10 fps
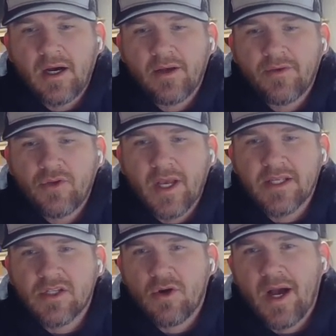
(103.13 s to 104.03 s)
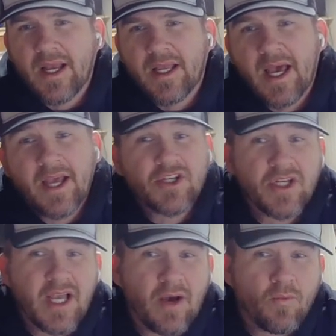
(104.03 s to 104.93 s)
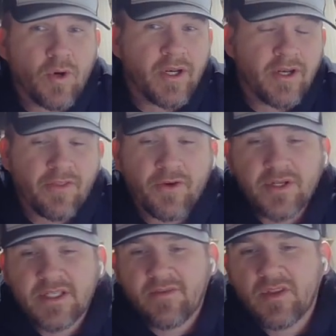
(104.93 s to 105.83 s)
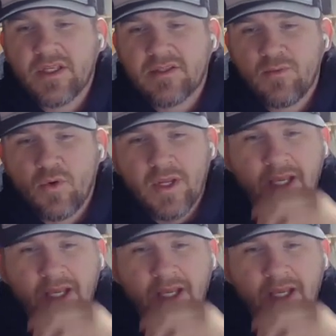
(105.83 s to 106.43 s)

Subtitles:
You guys know I actually got one into 37 this morning,